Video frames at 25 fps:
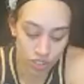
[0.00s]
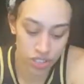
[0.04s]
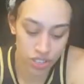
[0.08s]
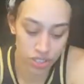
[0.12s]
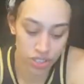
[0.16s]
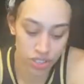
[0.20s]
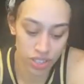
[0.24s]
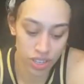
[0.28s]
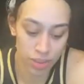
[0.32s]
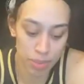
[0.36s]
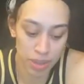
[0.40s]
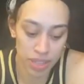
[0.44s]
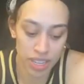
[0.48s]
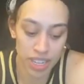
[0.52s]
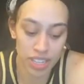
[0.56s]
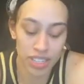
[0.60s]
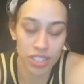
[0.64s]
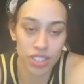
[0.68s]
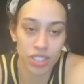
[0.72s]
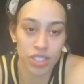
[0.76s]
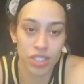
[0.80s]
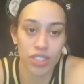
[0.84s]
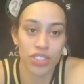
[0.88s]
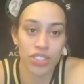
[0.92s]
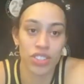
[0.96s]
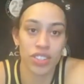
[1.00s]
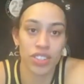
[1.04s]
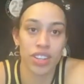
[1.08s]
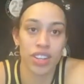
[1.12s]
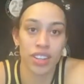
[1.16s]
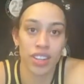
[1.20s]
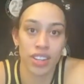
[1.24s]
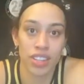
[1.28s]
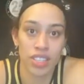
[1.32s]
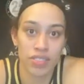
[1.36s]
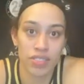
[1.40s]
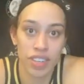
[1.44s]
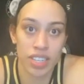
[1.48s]
sure. I mean, that's the culture
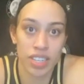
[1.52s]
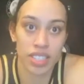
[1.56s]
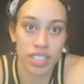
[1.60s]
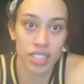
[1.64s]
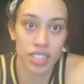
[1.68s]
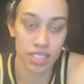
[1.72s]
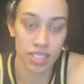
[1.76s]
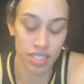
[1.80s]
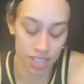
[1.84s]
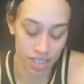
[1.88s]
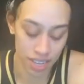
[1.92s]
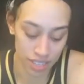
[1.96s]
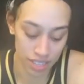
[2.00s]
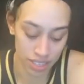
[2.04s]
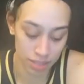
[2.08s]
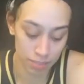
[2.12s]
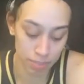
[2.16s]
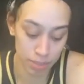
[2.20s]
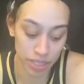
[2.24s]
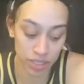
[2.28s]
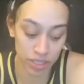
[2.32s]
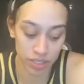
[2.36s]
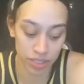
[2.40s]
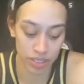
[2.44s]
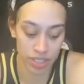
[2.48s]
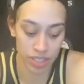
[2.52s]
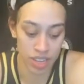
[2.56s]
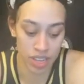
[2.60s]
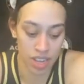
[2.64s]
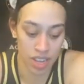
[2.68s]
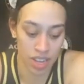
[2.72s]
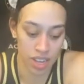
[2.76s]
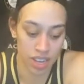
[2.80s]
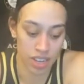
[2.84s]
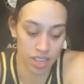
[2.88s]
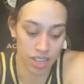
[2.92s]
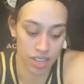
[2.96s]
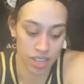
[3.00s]
that Las Vegas has built.
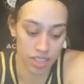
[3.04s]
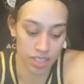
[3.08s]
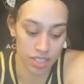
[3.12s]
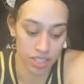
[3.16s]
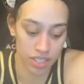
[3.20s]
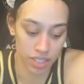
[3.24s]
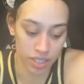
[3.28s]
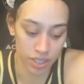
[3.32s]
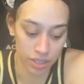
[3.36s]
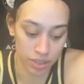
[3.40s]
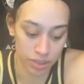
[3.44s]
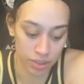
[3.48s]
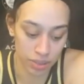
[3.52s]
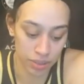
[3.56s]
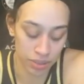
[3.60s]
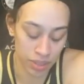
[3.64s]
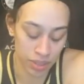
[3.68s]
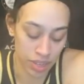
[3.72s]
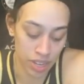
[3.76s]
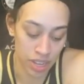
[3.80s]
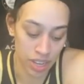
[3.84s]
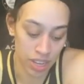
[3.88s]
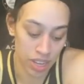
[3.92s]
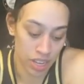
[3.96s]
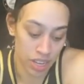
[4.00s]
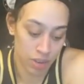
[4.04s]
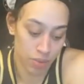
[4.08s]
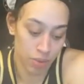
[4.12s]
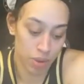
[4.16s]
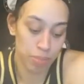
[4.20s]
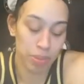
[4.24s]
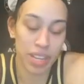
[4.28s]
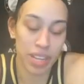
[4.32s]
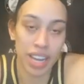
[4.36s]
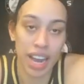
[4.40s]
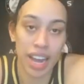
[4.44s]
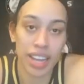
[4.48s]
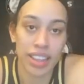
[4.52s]
So we
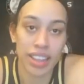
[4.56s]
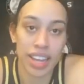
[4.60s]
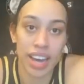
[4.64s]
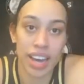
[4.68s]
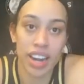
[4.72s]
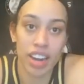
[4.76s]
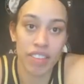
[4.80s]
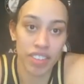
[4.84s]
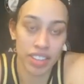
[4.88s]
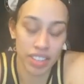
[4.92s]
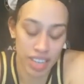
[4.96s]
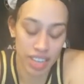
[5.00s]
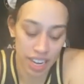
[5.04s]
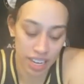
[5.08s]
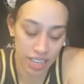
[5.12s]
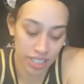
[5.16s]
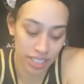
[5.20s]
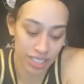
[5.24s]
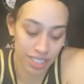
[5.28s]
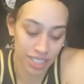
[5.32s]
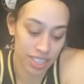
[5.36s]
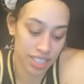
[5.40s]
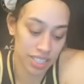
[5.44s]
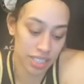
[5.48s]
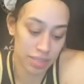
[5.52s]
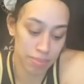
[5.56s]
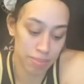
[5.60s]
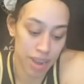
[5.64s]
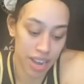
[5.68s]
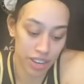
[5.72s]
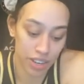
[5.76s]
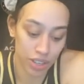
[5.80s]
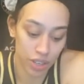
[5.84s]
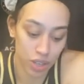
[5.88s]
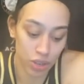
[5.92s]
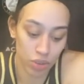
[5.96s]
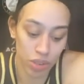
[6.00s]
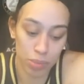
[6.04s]
play like that every night. It doesn't
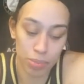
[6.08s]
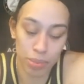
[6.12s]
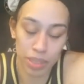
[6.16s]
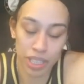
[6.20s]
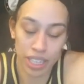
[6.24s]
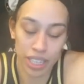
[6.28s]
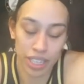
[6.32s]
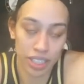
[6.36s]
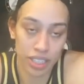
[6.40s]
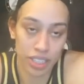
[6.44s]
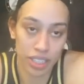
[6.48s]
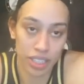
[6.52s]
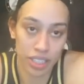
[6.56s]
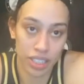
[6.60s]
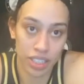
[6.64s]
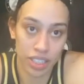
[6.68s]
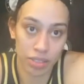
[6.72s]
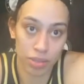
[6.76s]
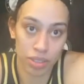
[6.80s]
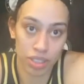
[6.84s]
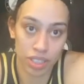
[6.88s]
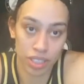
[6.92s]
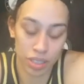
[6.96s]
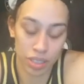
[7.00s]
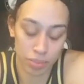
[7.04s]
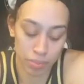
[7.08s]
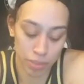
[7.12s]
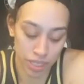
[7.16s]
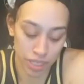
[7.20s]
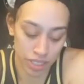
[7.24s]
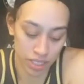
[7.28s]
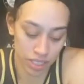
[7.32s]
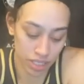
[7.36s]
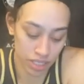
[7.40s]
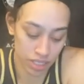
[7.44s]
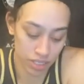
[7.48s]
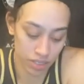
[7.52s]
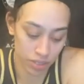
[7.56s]
matter who we play. We're gonna
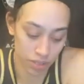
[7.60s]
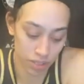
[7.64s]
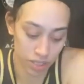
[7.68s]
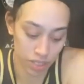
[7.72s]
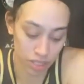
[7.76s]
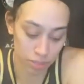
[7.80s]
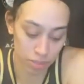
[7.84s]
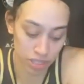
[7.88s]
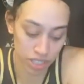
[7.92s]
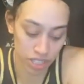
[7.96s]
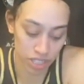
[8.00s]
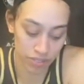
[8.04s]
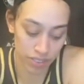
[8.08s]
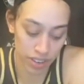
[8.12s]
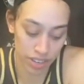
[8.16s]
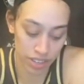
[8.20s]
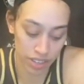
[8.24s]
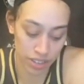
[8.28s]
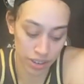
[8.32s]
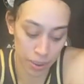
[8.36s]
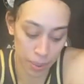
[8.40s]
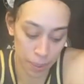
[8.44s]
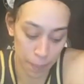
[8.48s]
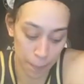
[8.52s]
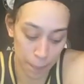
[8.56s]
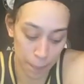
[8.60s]
be just fine.